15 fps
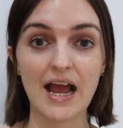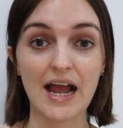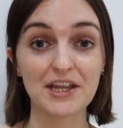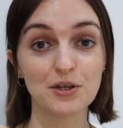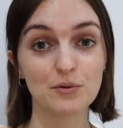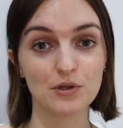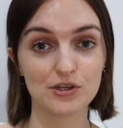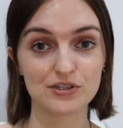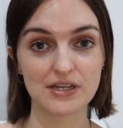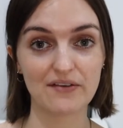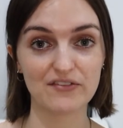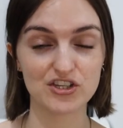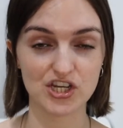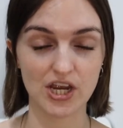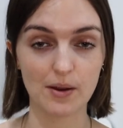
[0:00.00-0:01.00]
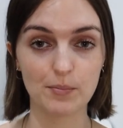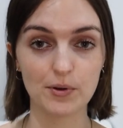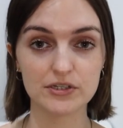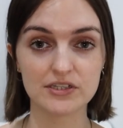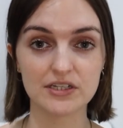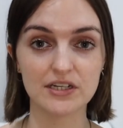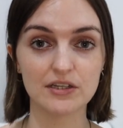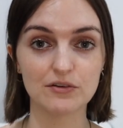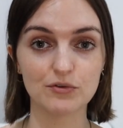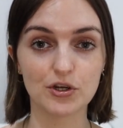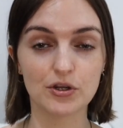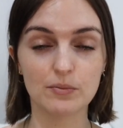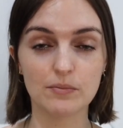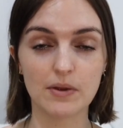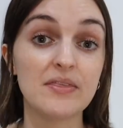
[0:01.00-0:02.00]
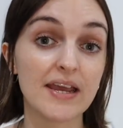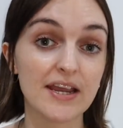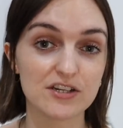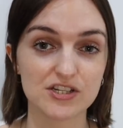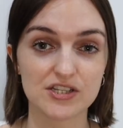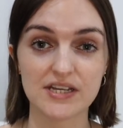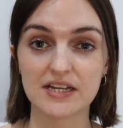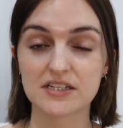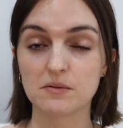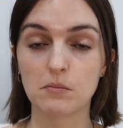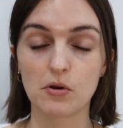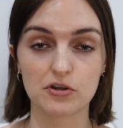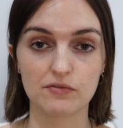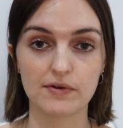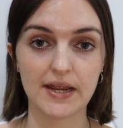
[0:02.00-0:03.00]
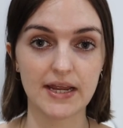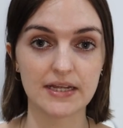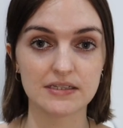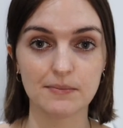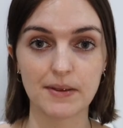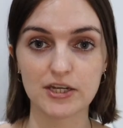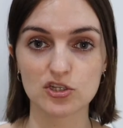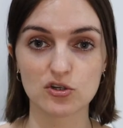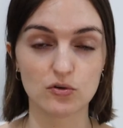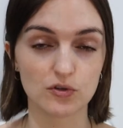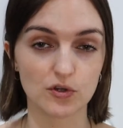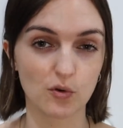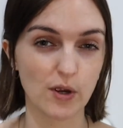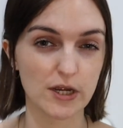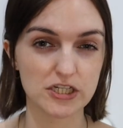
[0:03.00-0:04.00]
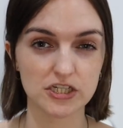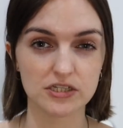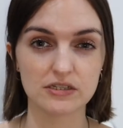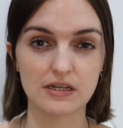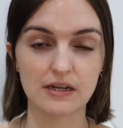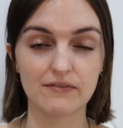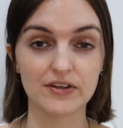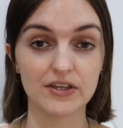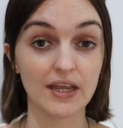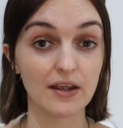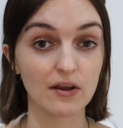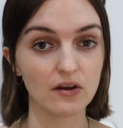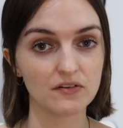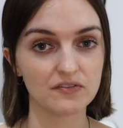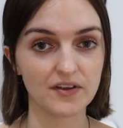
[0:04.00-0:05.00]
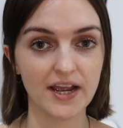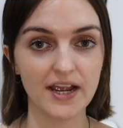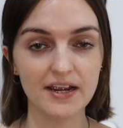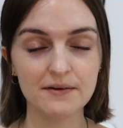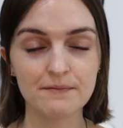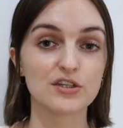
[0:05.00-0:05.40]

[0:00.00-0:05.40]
And you will also have a chairperson in the room, and they are just there to moderate and to make sure all the questions and everything are fair.